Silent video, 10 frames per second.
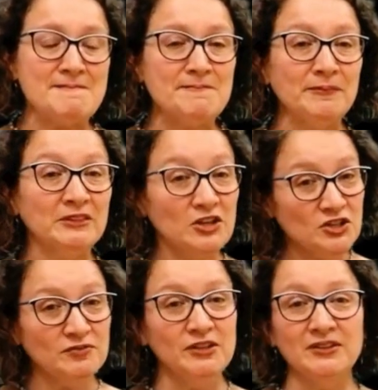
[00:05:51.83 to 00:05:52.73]

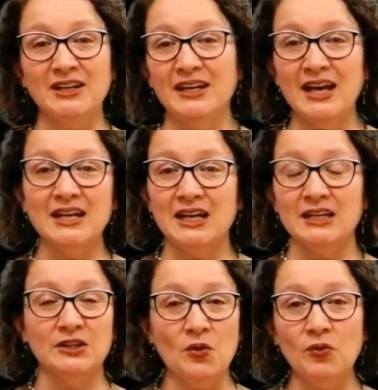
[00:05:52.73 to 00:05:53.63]
Litchfield, Connecticut
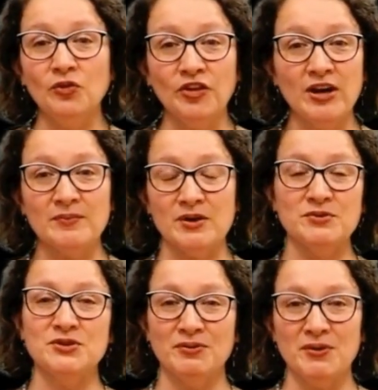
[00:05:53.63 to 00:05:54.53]
the whole time I
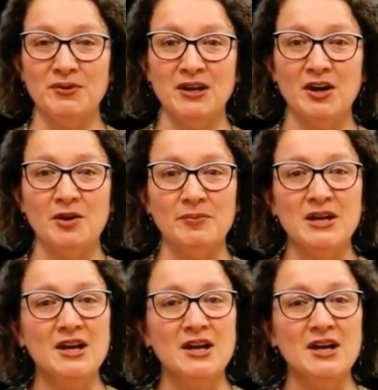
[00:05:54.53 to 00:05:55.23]
was growing up.